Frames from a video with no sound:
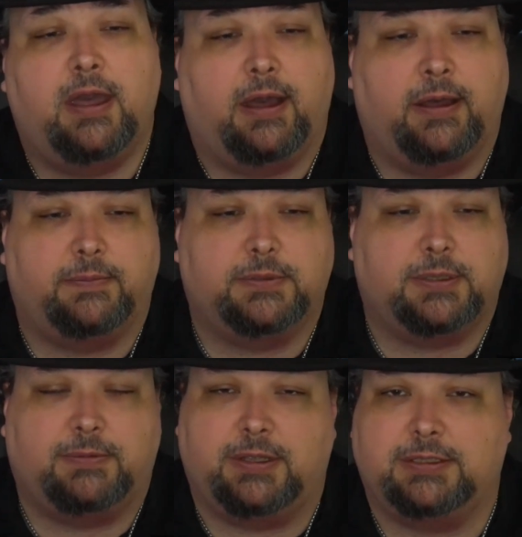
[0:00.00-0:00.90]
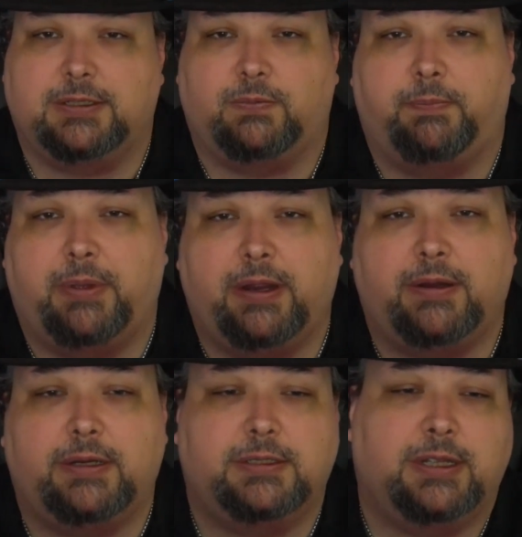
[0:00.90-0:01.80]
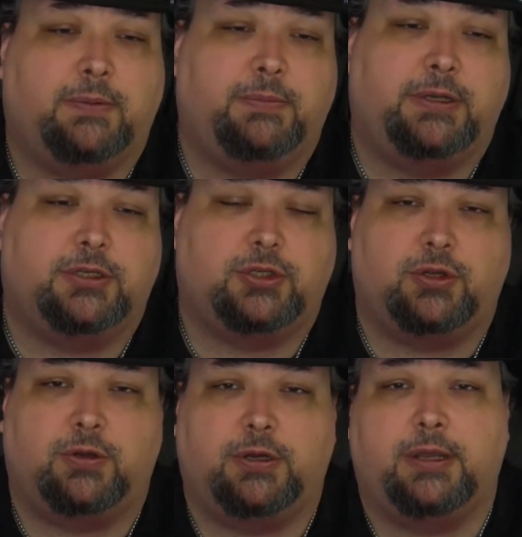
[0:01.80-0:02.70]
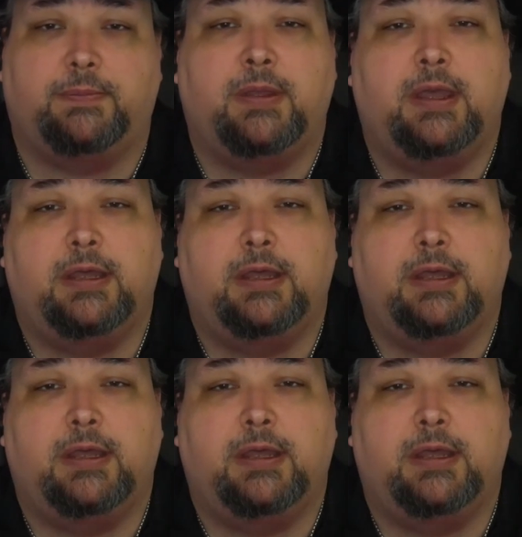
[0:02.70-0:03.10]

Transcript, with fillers: Um, some things that were buried helped me stir it up,